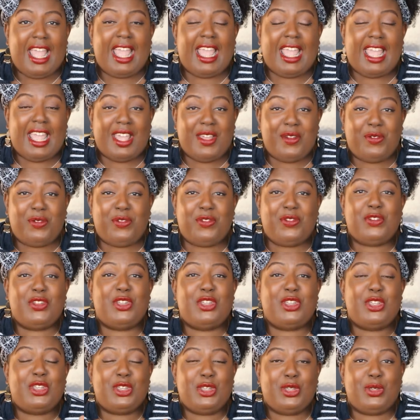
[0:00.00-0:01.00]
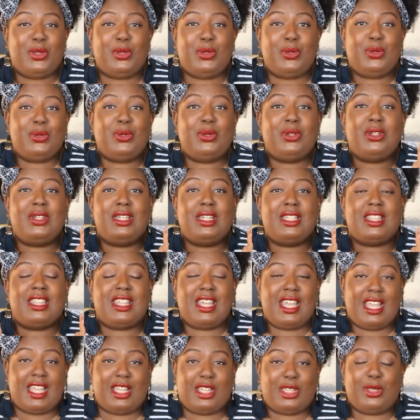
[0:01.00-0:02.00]
If you
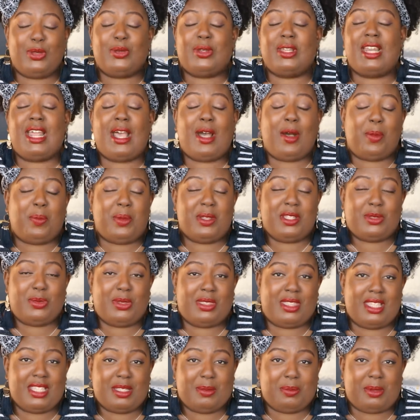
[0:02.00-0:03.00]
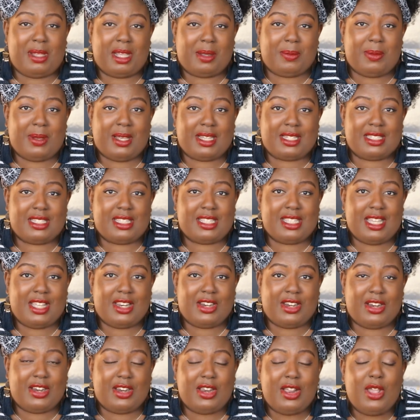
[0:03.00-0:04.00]
think you can help us with this Black Box
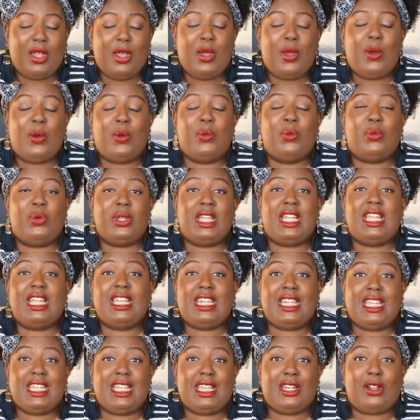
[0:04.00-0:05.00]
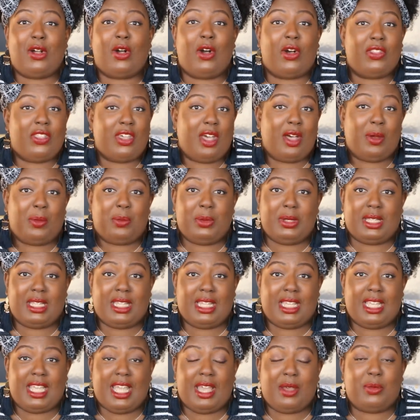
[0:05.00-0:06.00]
Theater, we need all the help we
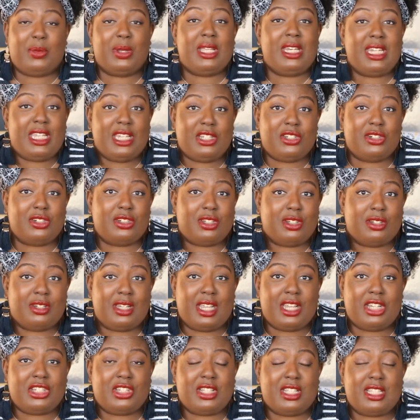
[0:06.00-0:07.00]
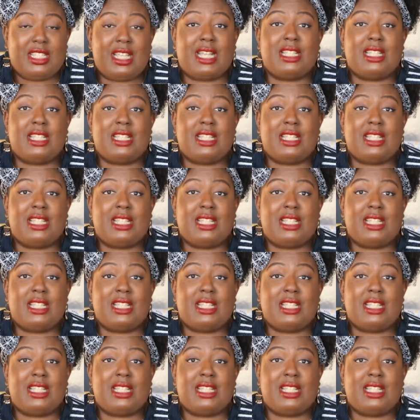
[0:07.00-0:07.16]
can get. We need your donations.